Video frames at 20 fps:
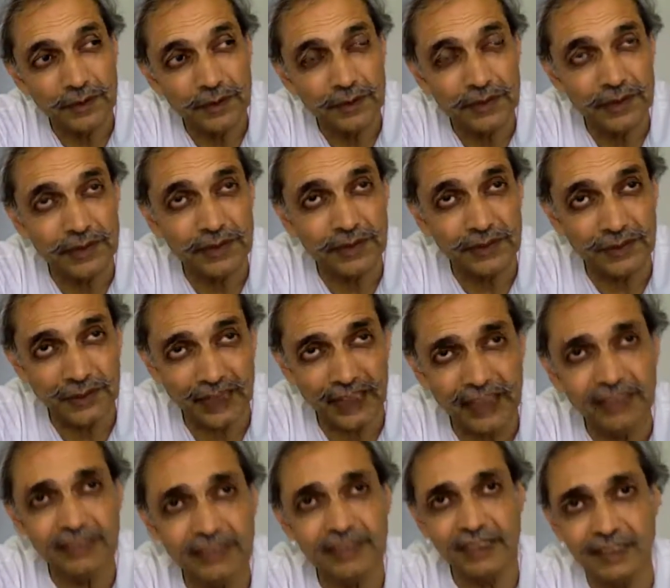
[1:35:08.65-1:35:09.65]
just
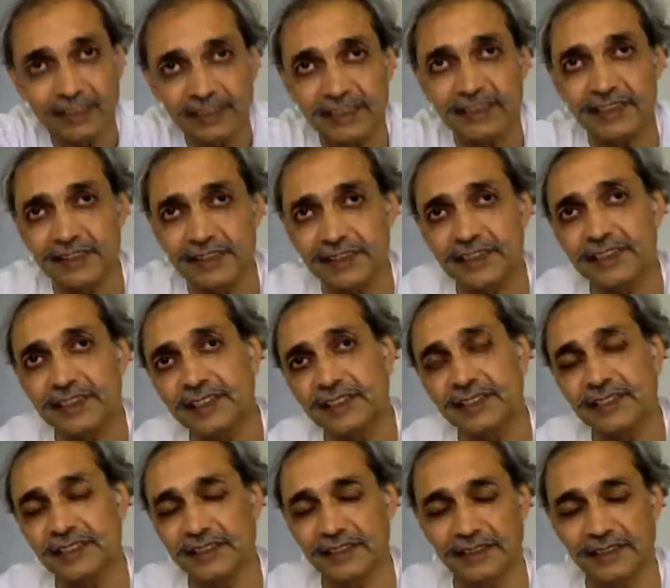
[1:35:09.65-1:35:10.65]
drive around in the
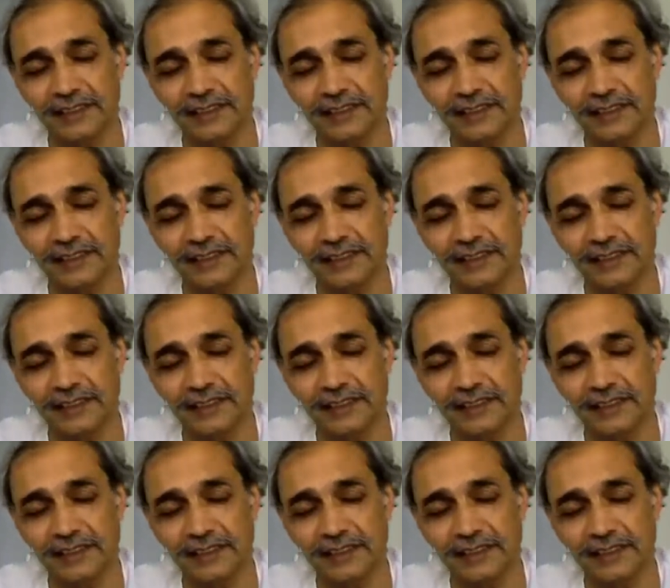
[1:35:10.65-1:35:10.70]
city